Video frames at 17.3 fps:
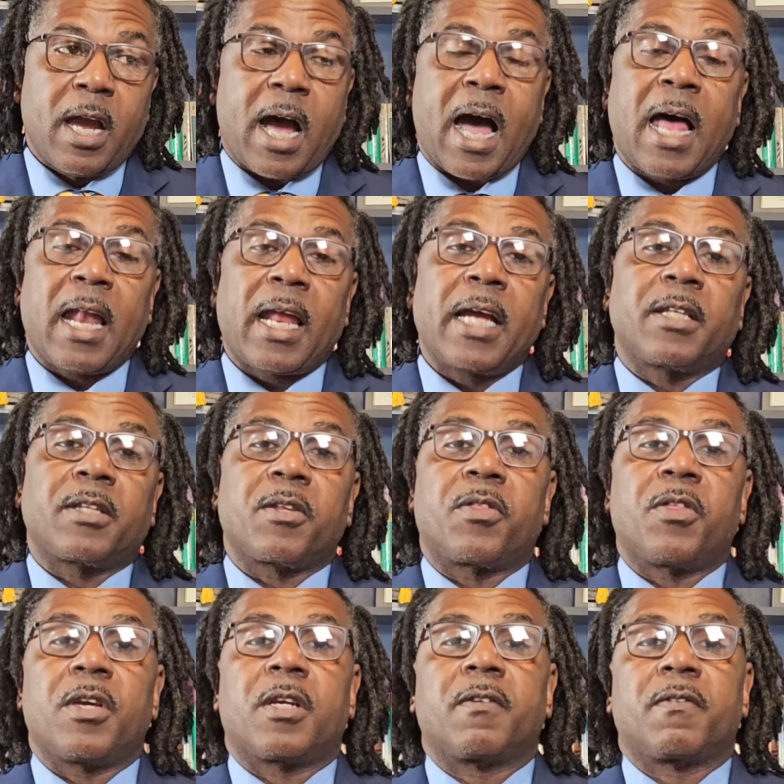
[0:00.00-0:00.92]
I like to
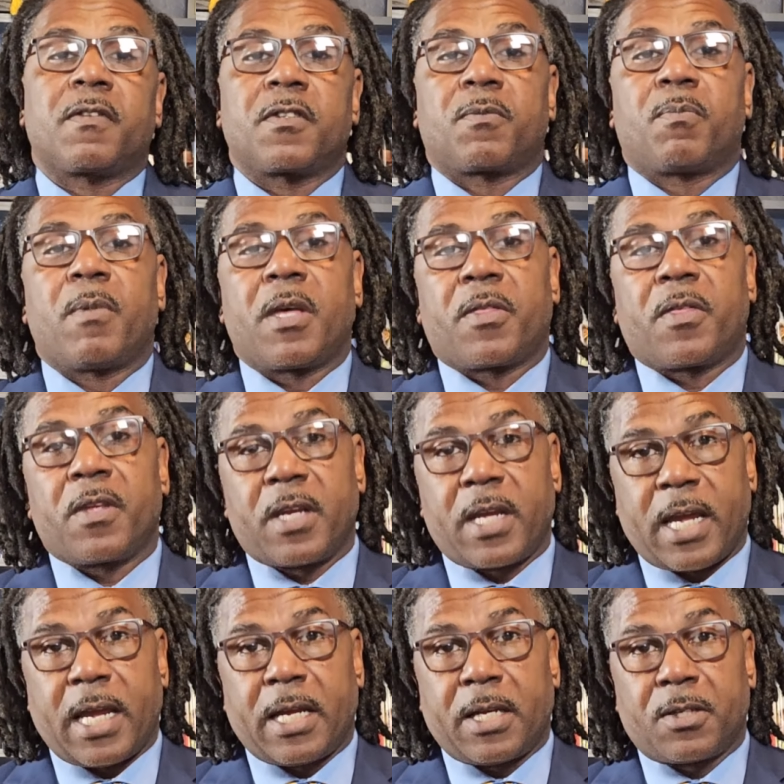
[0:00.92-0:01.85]
think of this method
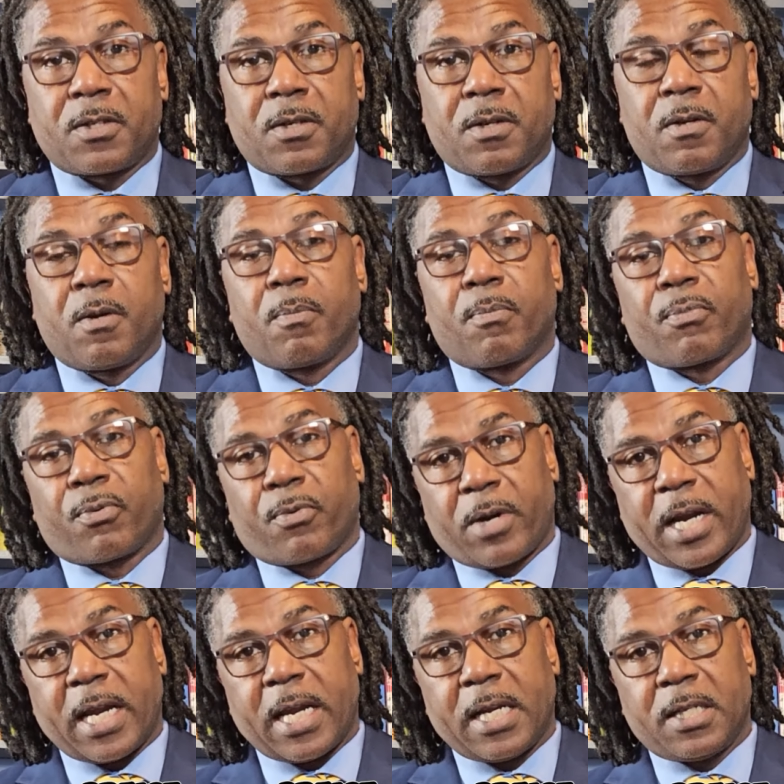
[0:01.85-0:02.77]
as
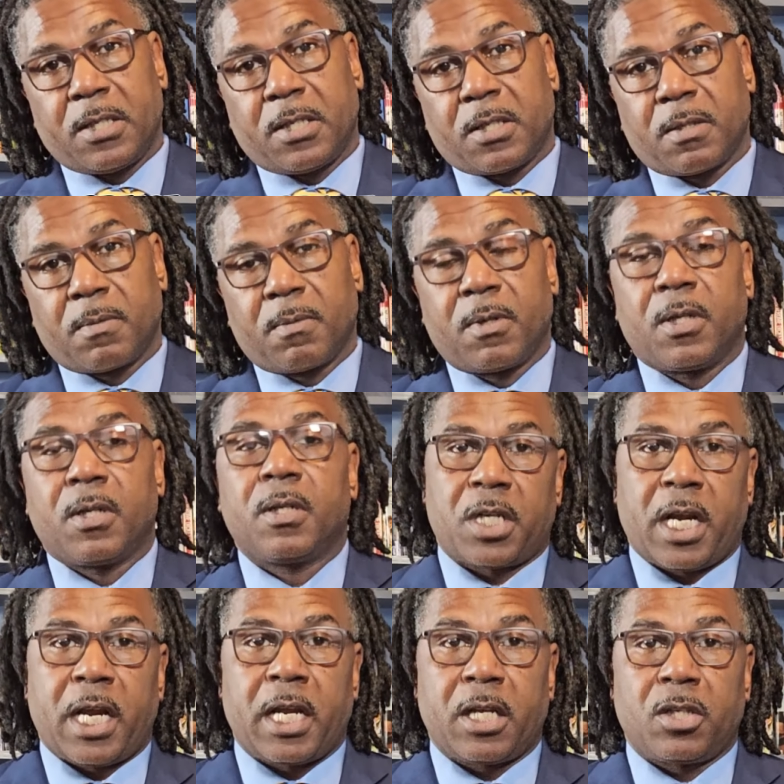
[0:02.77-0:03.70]
praise,
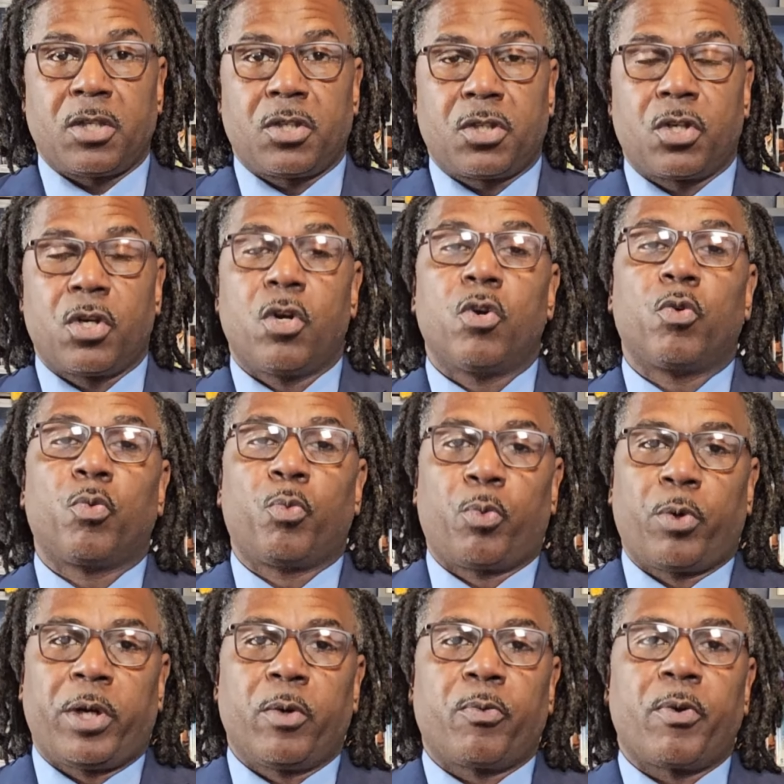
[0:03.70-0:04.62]
change,
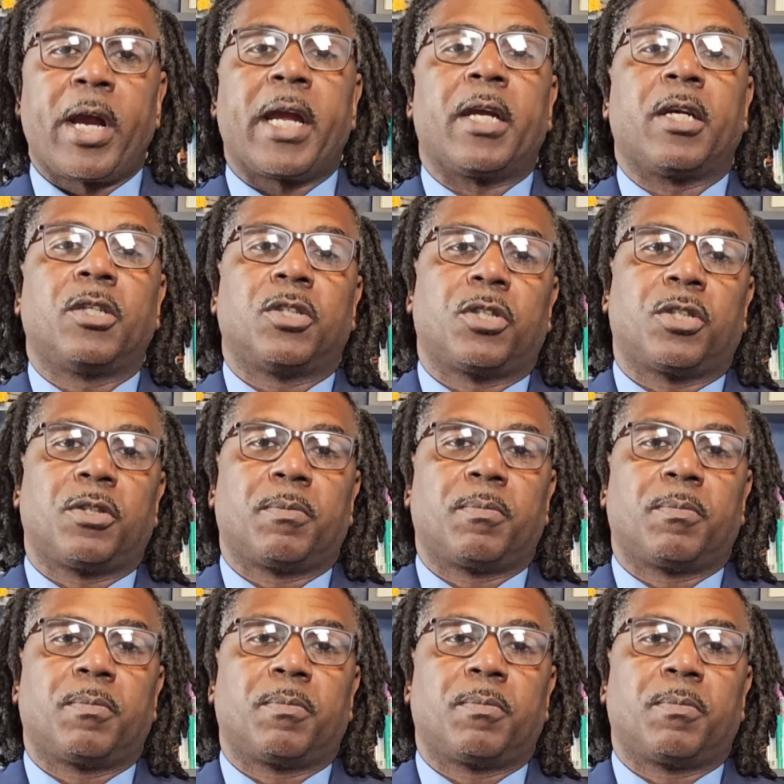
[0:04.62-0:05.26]
rearrange.